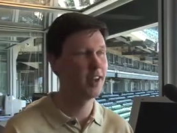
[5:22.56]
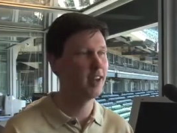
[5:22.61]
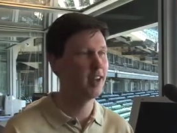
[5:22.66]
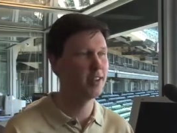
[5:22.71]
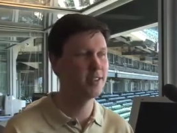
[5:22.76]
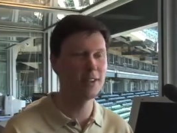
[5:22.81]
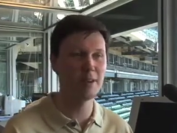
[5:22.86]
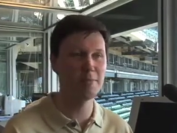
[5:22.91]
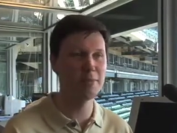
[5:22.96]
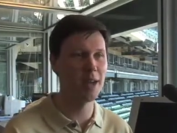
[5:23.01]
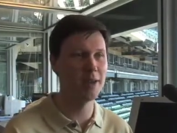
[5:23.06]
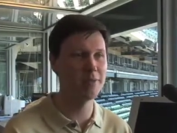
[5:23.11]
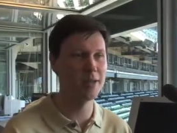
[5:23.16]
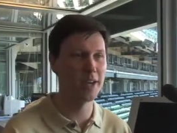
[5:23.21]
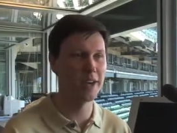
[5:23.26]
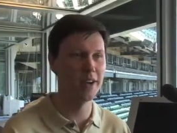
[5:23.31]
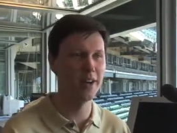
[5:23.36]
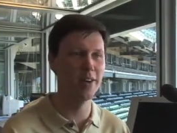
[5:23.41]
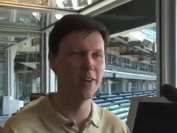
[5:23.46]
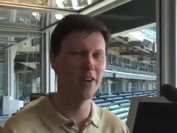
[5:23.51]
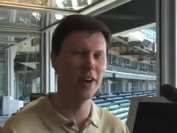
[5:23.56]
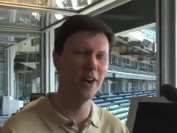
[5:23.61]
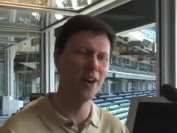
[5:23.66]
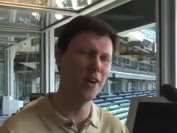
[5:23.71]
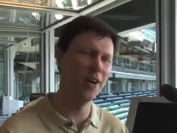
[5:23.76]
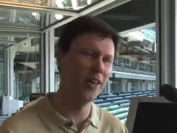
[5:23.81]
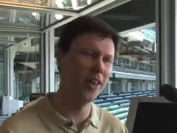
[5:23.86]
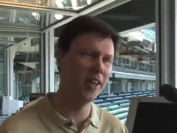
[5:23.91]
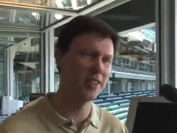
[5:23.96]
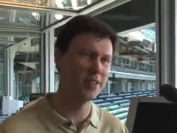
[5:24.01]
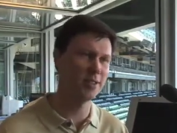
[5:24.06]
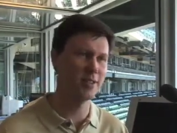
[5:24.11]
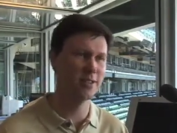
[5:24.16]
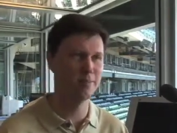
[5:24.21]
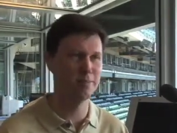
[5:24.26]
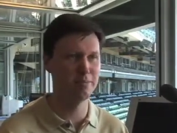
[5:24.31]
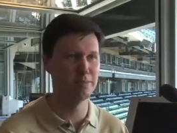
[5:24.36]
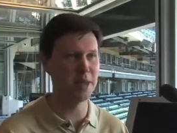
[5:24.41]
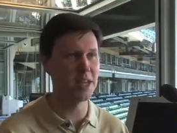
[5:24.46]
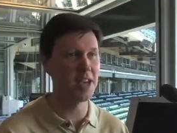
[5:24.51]
And sometimes I go, oh, that's
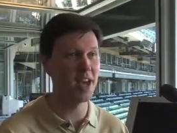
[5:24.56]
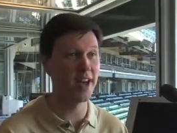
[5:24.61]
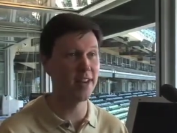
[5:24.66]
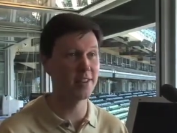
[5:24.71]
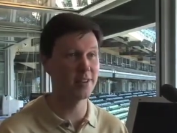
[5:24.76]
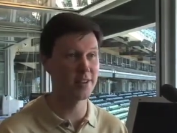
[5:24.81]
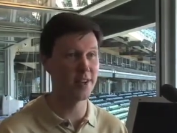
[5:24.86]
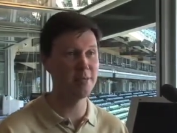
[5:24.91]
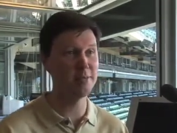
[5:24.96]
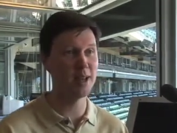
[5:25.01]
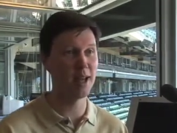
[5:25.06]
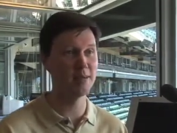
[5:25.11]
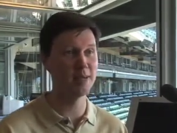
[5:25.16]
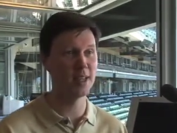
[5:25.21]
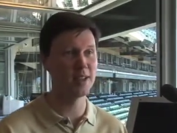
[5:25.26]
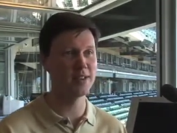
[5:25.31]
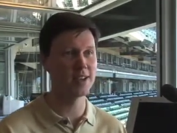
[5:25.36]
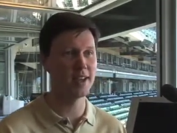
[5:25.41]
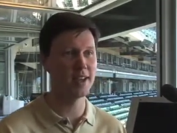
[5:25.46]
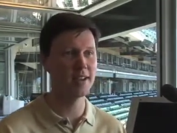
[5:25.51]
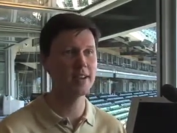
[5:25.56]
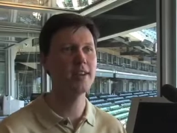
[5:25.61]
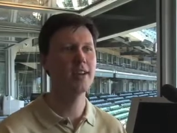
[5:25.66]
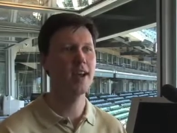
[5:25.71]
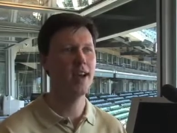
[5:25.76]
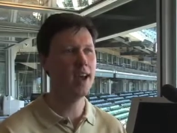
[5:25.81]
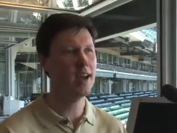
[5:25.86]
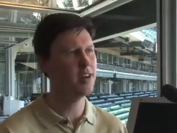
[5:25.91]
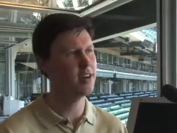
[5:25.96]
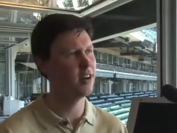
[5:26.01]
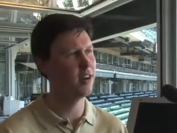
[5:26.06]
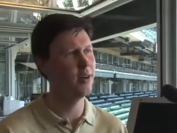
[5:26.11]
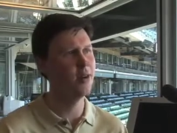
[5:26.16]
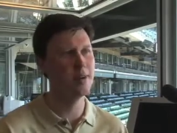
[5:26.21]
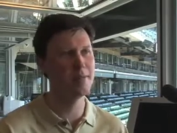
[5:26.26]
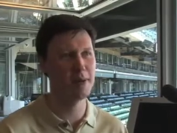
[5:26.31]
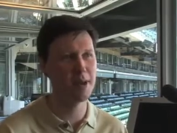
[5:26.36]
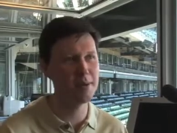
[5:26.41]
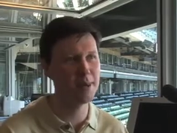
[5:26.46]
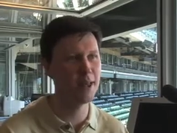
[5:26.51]
BS. Sometimes I say, hey, you know
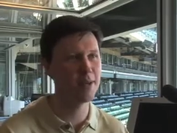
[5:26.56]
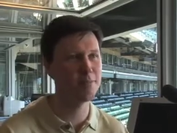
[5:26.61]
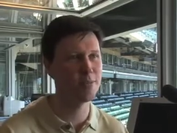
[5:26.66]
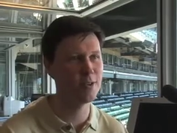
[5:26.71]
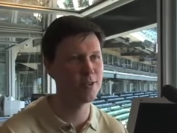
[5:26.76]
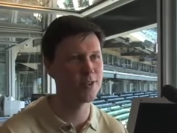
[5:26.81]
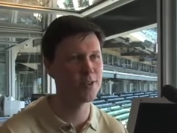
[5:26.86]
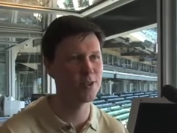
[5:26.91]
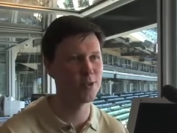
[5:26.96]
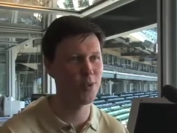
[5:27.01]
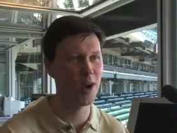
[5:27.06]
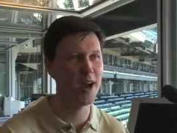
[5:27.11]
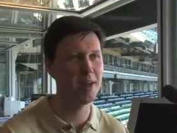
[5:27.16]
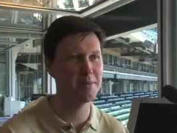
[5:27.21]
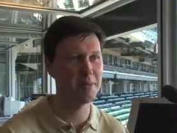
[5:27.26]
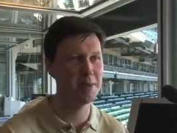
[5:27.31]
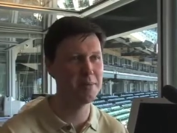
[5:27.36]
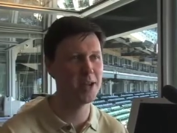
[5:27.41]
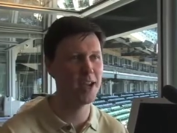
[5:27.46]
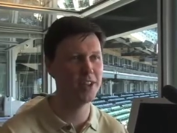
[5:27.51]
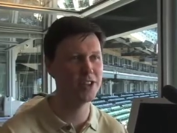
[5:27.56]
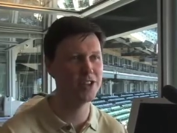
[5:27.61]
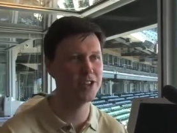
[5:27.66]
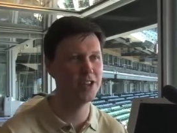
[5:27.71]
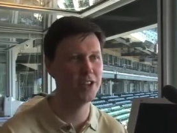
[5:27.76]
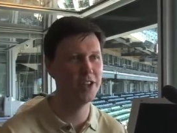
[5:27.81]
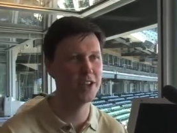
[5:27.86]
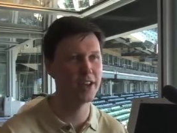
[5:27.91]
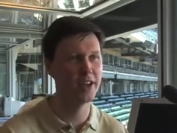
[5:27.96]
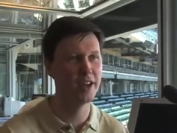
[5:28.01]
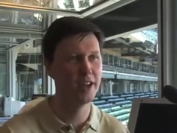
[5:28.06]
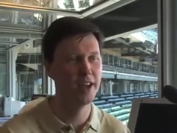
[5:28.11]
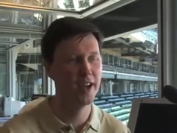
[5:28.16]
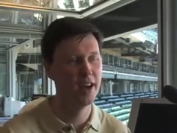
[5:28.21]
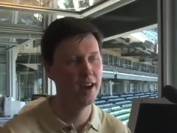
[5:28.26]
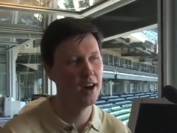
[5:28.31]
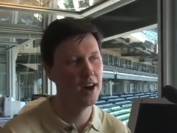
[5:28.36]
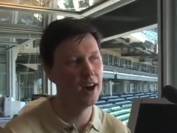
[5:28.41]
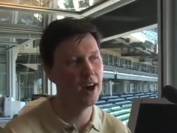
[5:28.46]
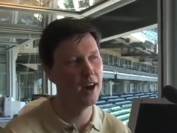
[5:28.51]
what, maybe that person's right, maybe I should.
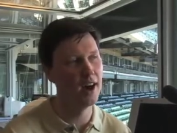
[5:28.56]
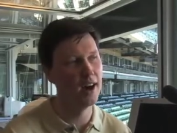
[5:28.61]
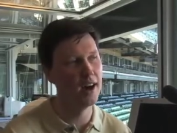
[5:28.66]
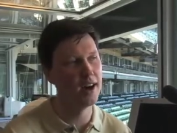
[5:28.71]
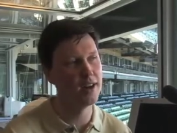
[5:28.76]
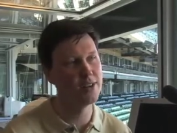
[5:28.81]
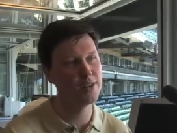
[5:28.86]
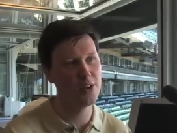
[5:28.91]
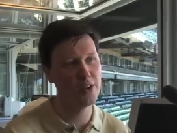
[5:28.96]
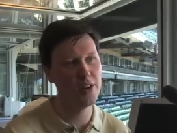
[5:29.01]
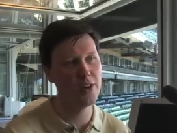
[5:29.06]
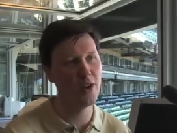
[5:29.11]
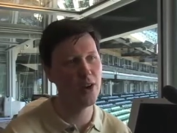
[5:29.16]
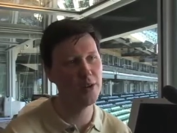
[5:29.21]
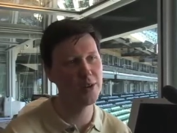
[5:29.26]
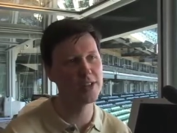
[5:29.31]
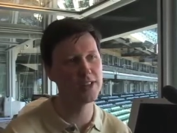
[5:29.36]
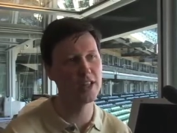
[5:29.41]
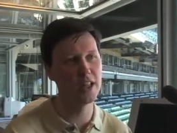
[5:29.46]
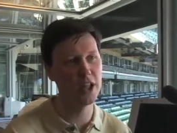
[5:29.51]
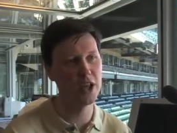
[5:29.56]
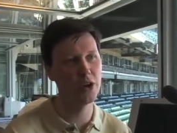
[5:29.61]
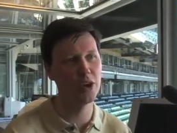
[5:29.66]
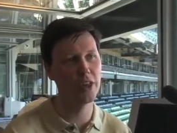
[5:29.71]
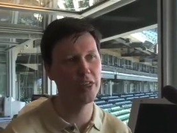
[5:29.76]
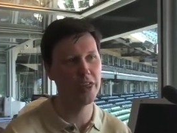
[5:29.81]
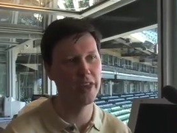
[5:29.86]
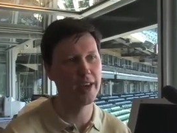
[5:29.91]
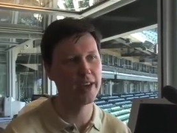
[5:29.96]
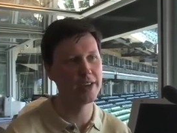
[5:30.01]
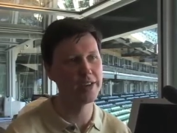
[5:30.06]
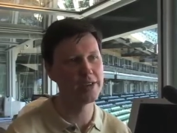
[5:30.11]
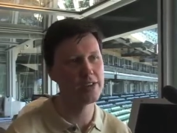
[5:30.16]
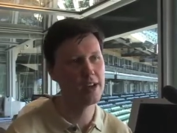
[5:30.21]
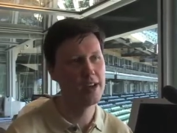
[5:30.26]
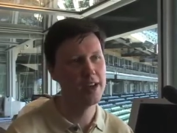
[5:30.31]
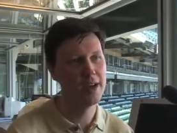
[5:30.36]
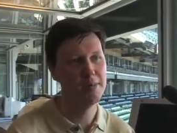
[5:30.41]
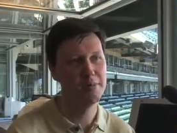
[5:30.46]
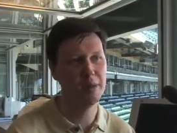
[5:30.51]
So there are always little things,
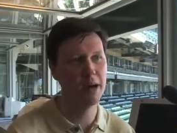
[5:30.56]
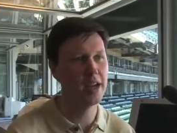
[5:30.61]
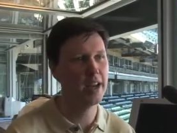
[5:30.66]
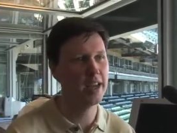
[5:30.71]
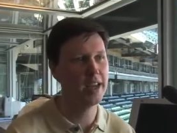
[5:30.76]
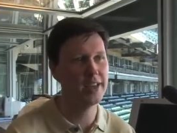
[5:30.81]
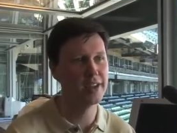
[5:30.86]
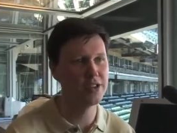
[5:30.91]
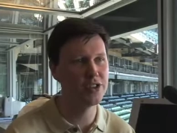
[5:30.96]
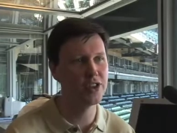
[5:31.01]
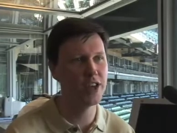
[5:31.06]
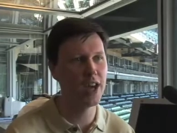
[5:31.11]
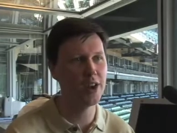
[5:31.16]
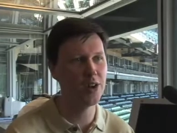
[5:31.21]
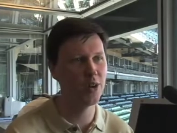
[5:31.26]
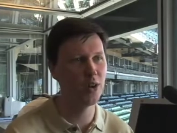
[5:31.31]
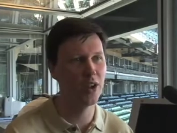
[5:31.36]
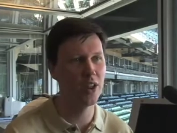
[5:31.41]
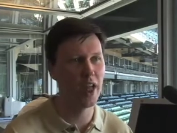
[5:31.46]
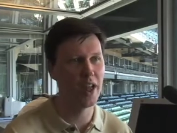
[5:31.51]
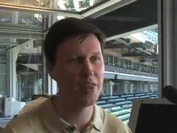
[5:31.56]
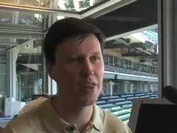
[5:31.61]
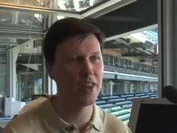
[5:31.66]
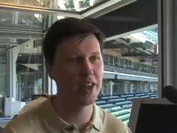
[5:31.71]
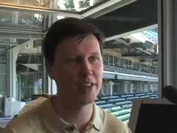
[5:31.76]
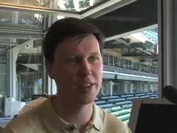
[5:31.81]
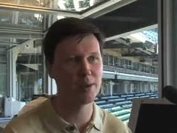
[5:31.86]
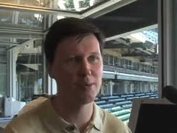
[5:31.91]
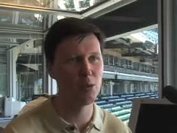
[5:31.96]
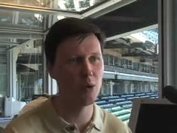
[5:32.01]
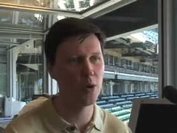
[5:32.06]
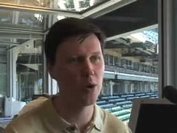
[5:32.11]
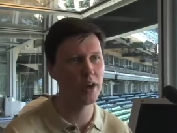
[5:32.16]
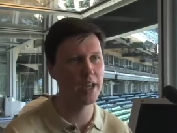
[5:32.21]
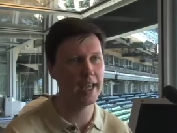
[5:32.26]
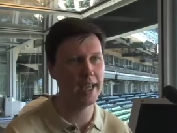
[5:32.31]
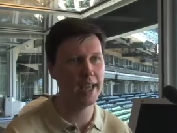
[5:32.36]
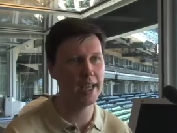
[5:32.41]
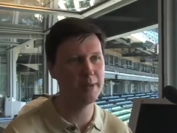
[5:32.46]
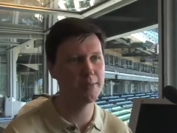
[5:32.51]
but in general, I think the more
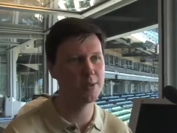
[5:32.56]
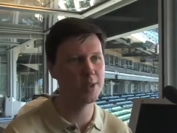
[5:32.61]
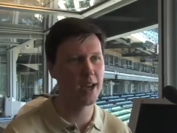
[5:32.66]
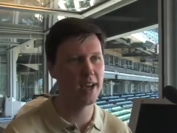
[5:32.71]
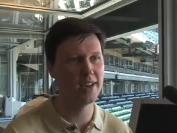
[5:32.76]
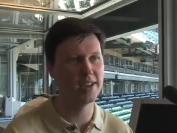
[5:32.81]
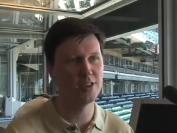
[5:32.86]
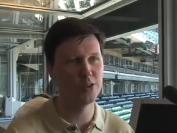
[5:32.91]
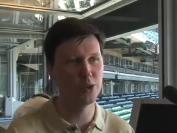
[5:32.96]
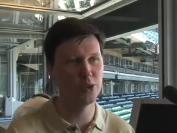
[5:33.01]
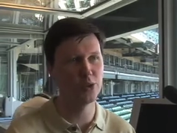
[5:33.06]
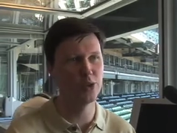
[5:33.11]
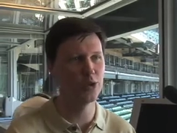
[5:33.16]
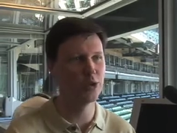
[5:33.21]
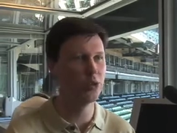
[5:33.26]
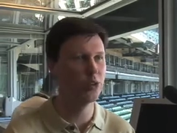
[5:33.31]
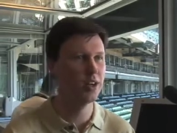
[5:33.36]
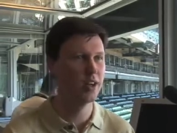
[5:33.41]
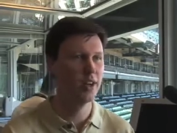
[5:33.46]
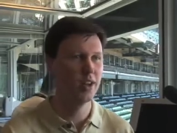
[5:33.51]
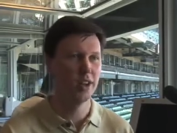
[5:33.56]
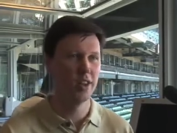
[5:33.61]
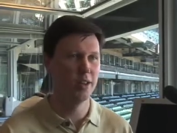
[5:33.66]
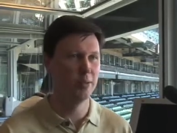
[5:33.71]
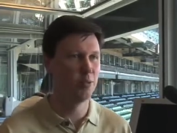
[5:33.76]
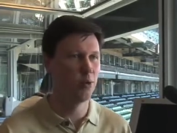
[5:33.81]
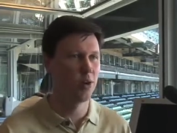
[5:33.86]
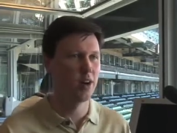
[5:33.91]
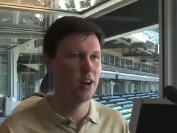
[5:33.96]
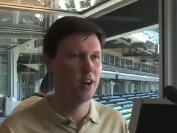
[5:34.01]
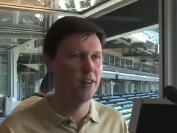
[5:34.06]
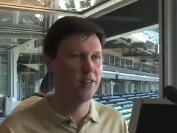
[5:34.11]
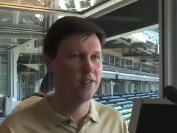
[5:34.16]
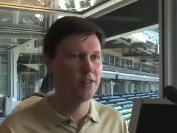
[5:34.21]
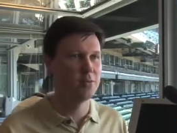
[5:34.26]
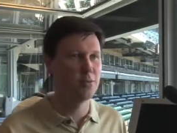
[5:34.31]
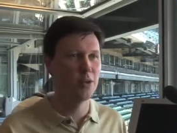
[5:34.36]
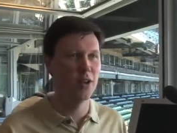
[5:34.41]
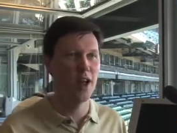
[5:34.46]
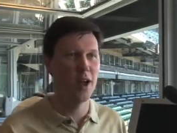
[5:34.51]
games I do, the more
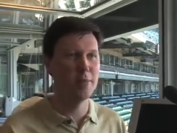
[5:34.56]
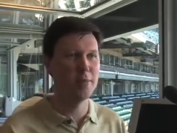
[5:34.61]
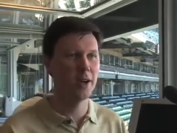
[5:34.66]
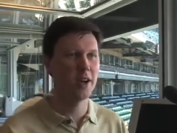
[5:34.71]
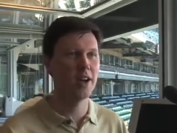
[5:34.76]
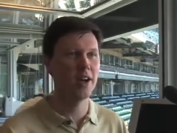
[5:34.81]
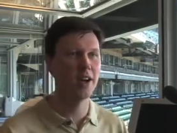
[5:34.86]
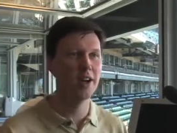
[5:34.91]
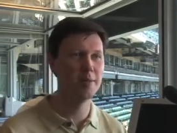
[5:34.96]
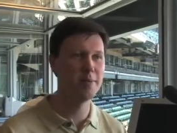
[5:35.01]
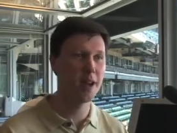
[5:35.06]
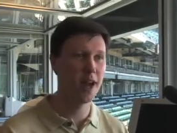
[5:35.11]
comfortable I become.